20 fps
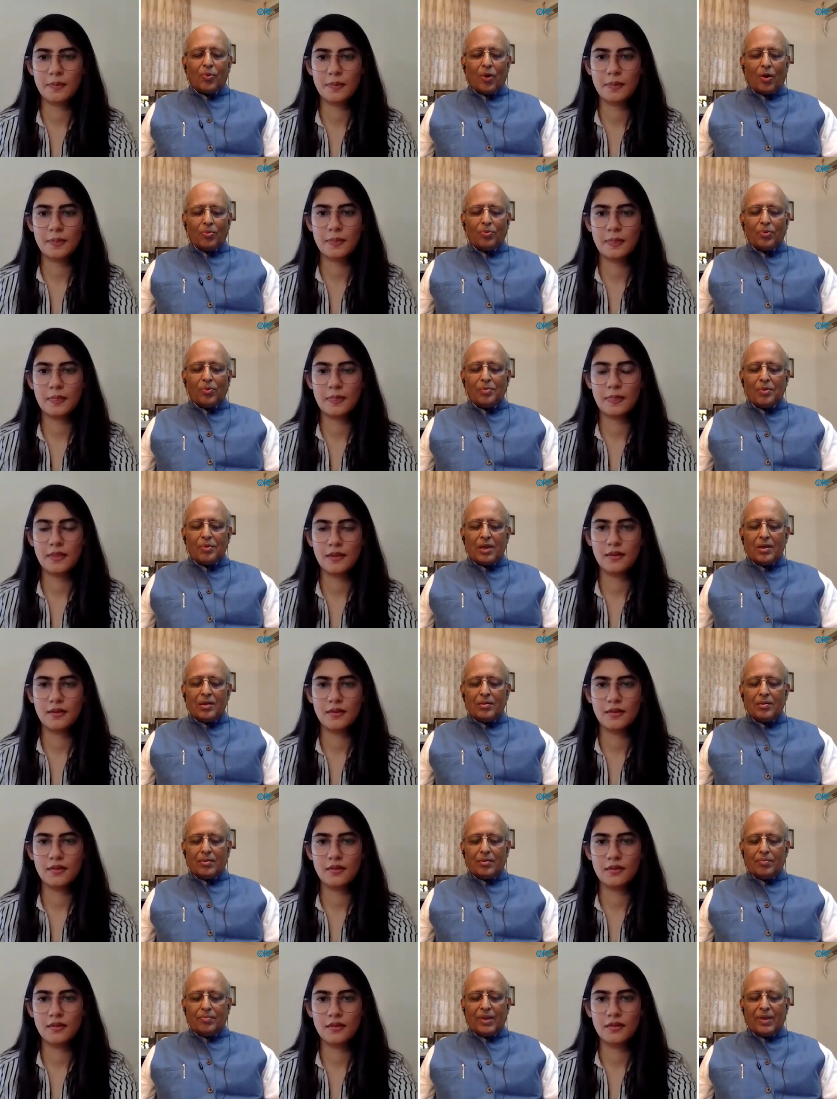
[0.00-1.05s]

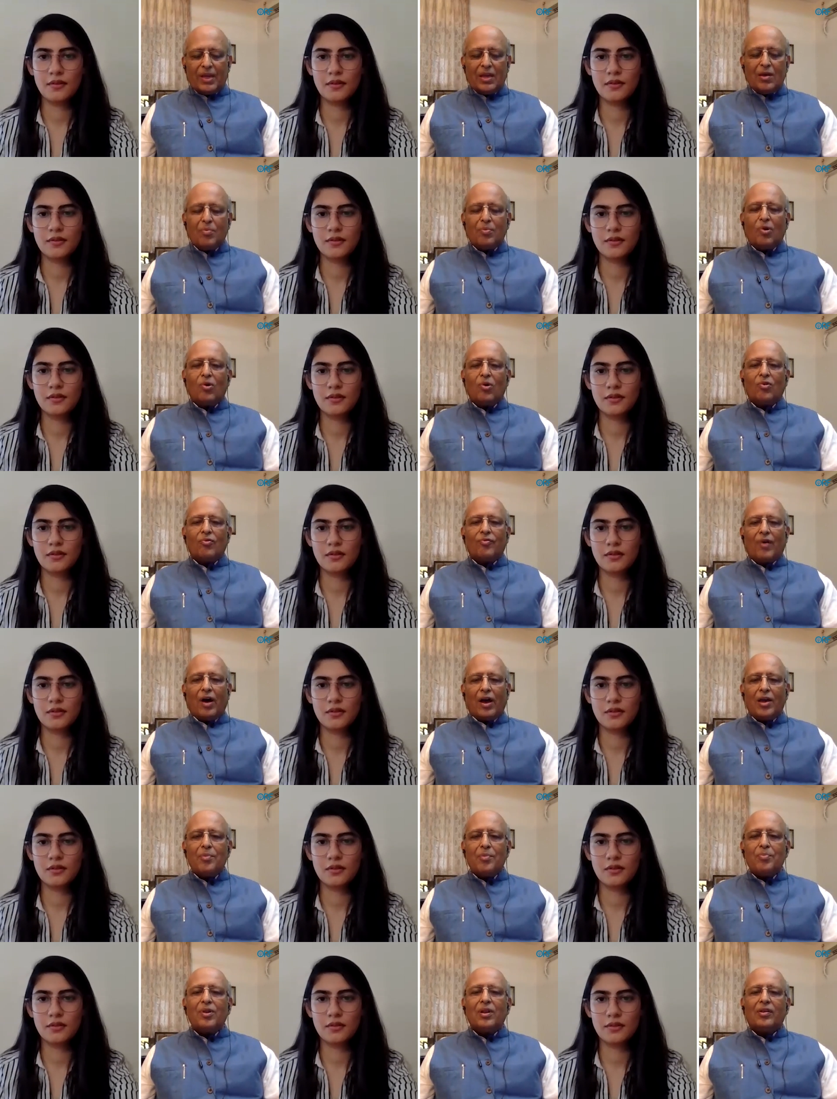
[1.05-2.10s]
Speaker 1: probably be a more
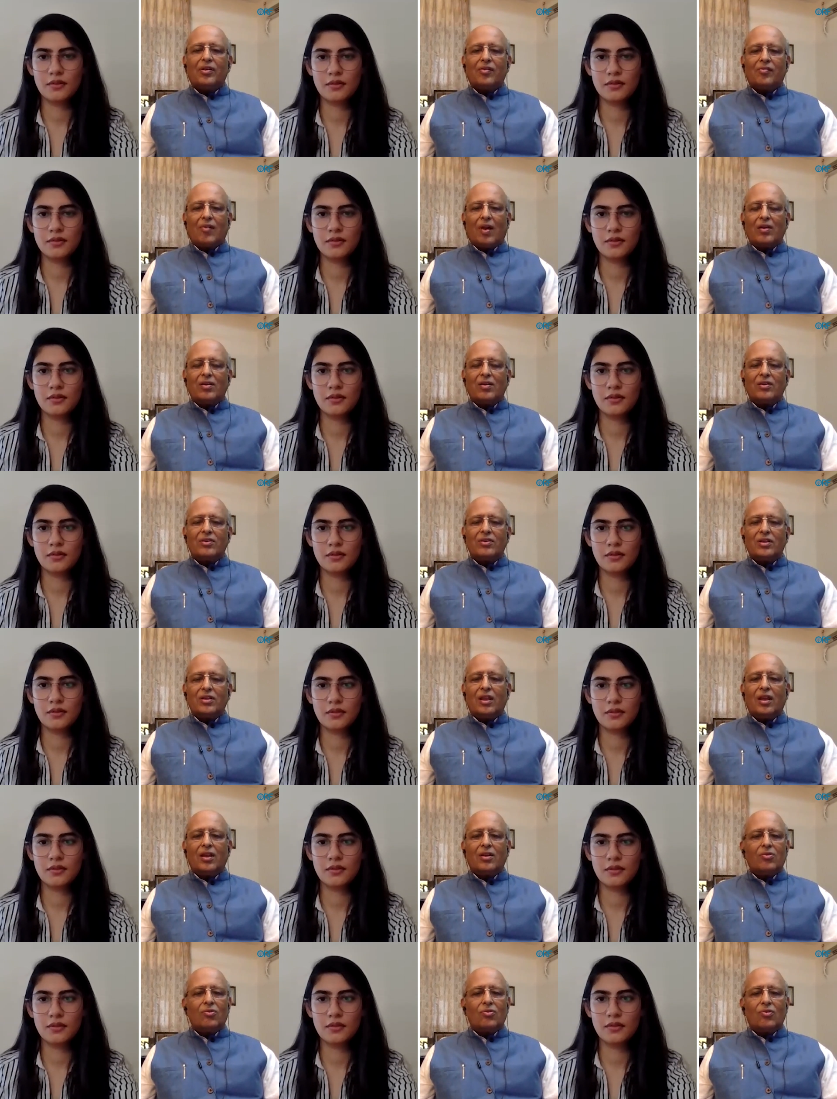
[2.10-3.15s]
viable strategy
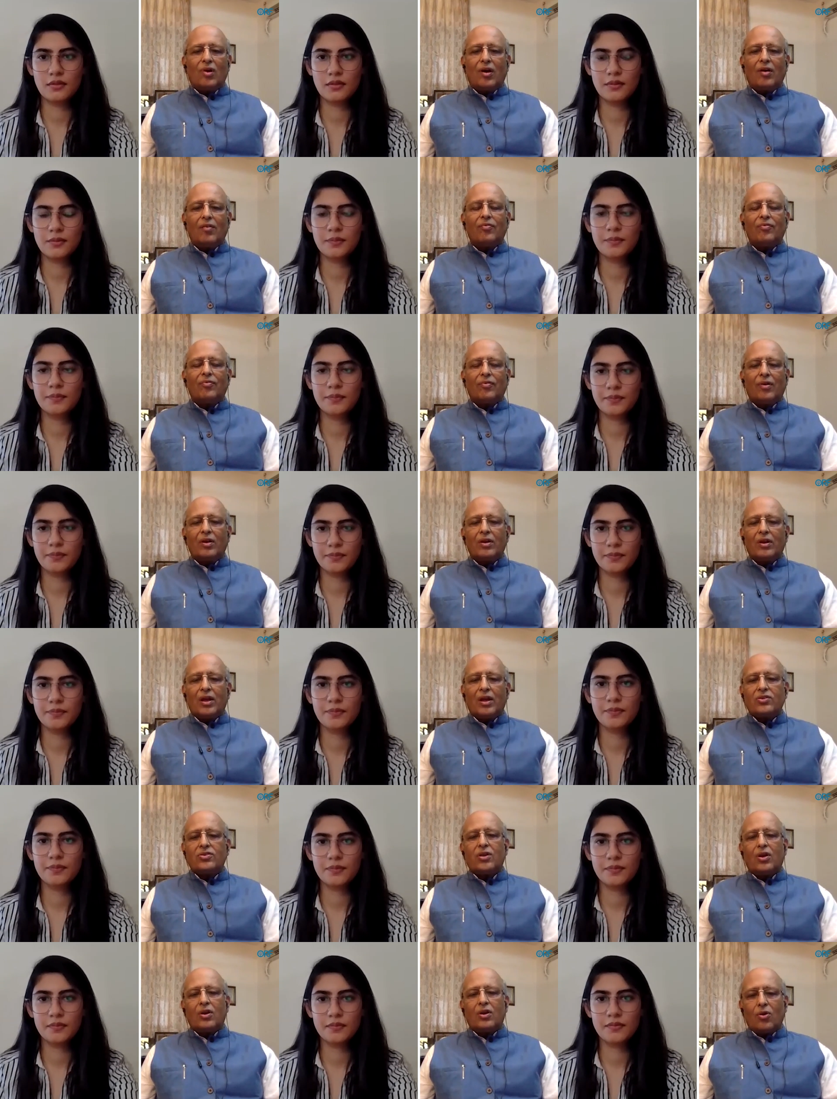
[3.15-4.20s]
than to have a
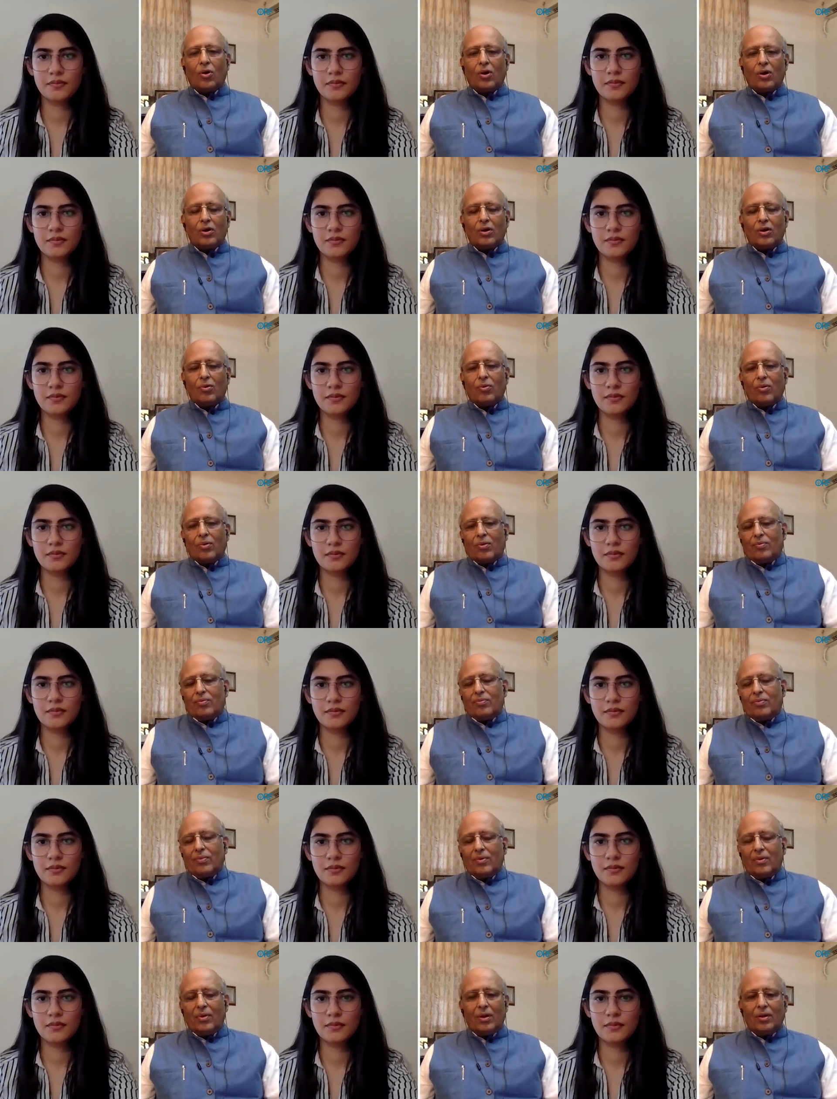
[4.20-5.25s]
national lockdown.
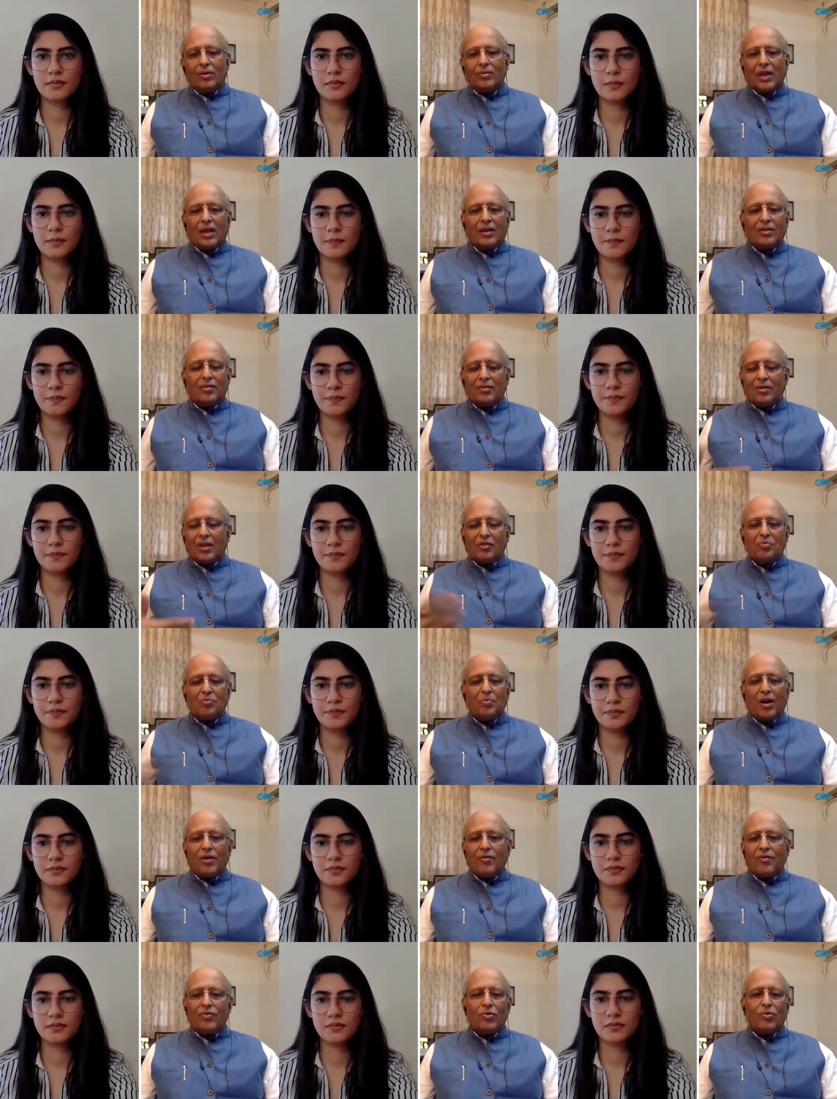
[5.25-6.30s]
Uh, that's that's
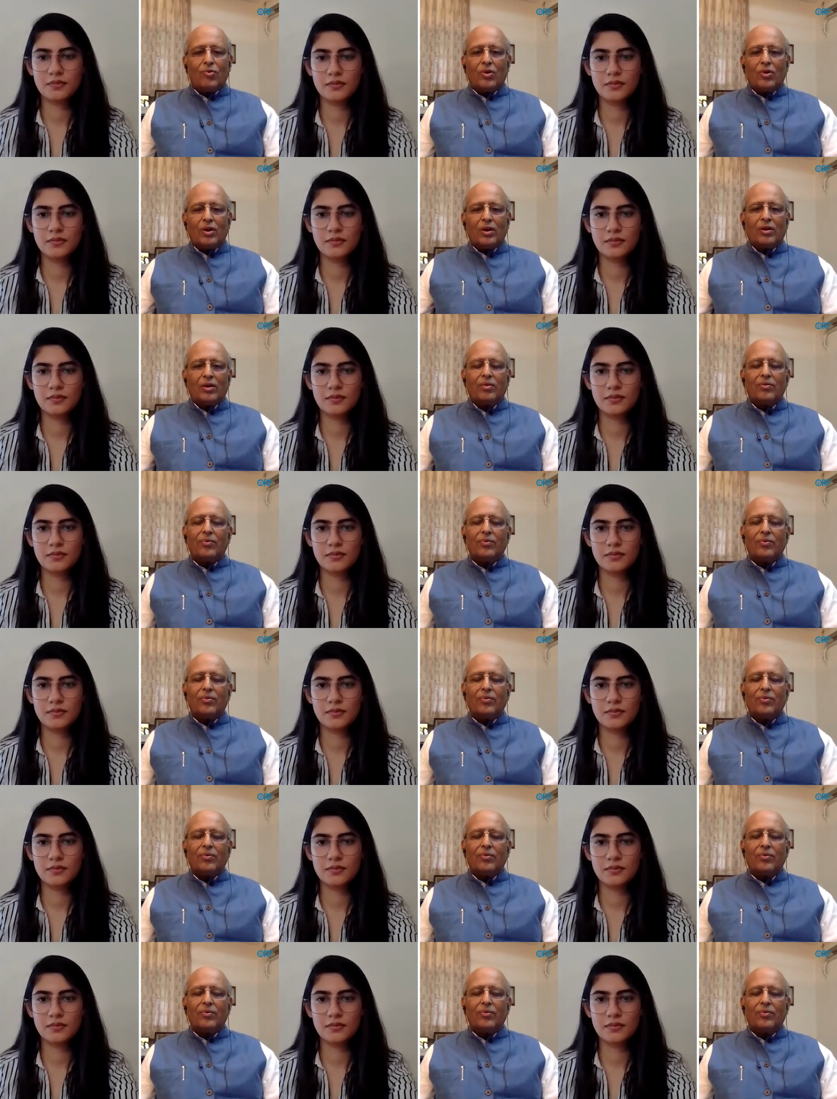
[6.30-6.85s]
my view on it.